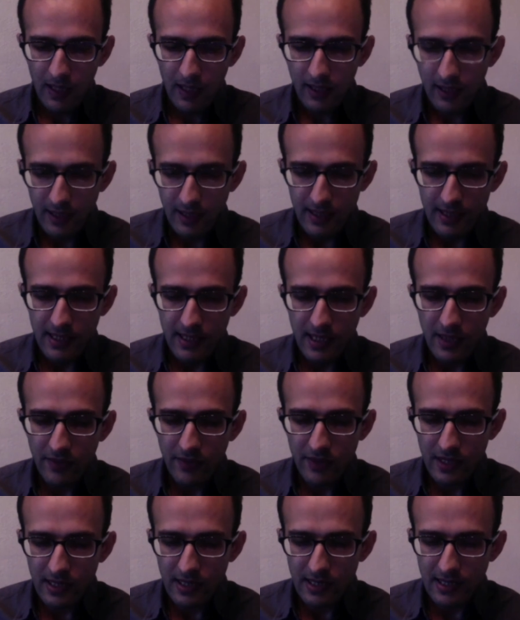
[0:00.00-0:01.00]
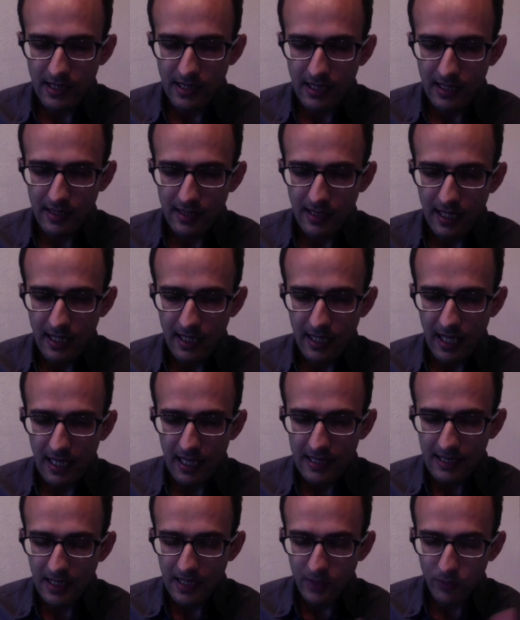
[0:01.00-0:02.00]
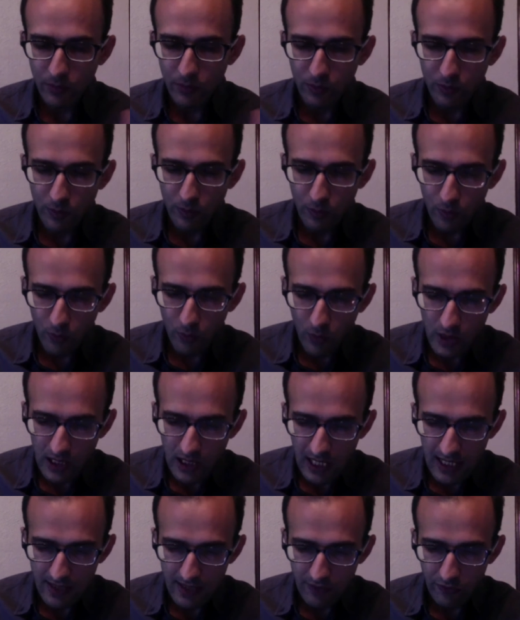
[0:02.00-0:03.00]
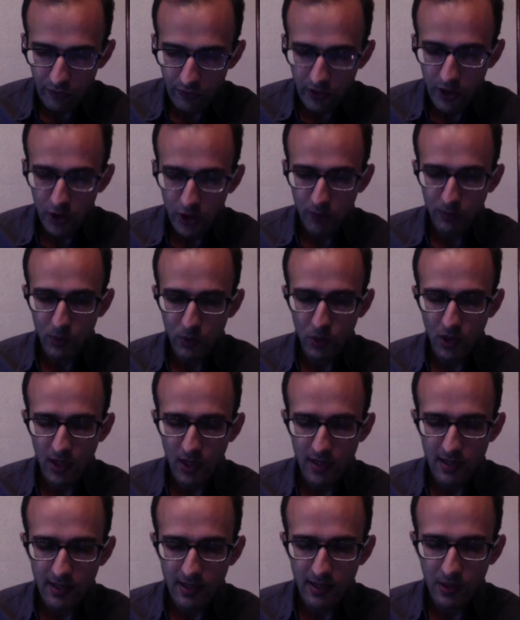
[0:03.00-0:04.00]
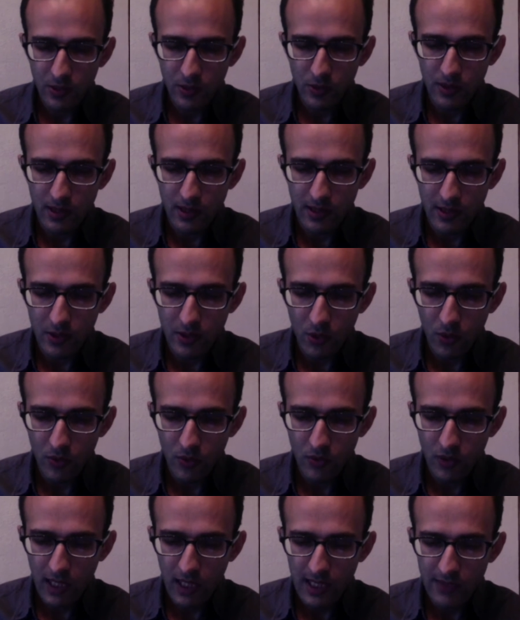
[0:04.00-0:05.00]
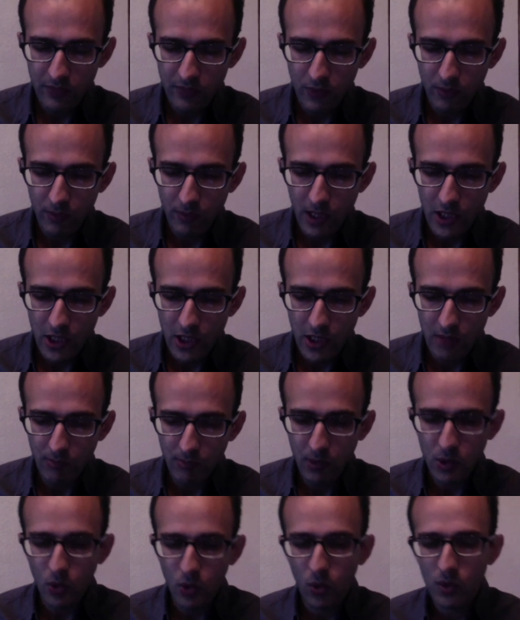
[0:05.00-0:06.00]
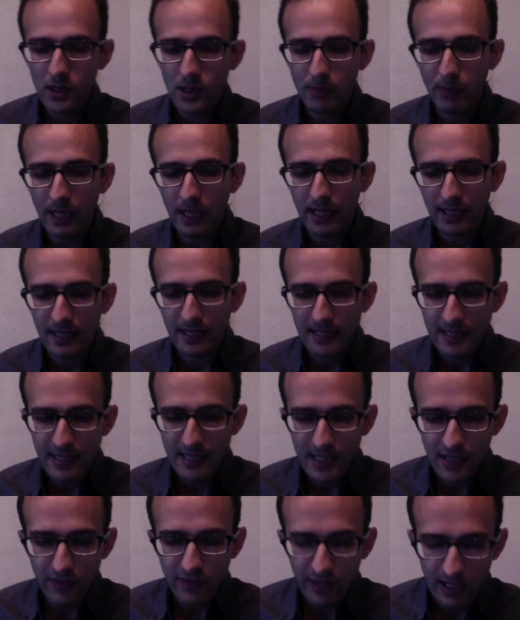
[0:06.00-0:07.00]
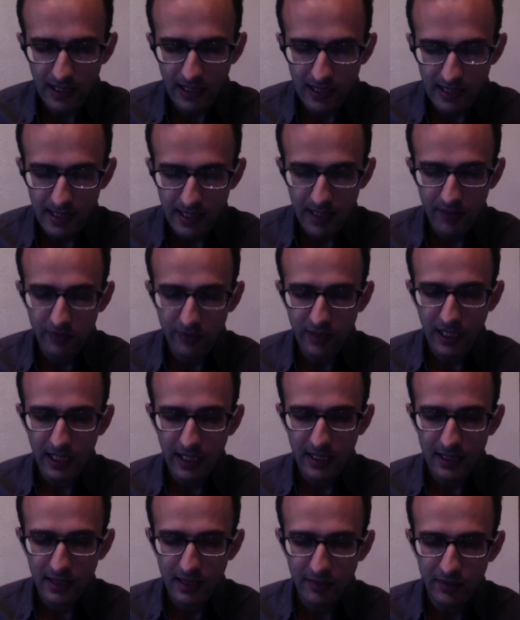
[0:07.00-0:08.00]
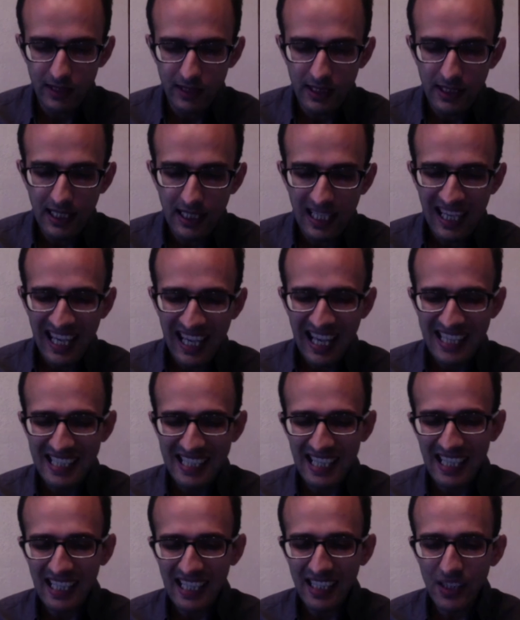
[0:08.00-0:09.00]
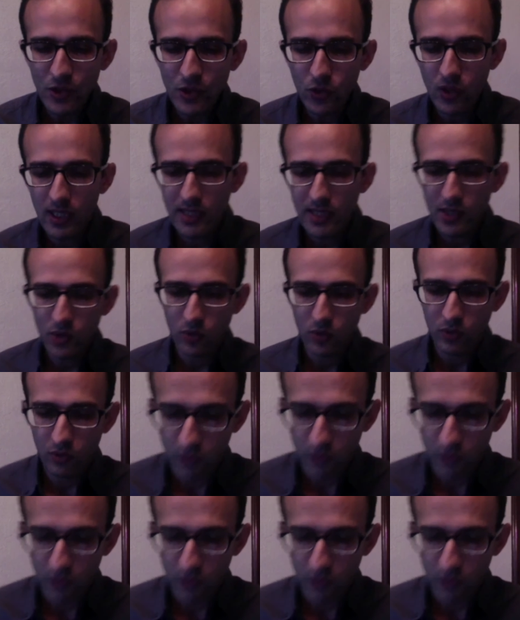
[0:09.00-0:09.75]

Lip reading: conceives itself as that which has freedom to constitute its own transformation, but only by conceiving itself negatively as a hindrance to the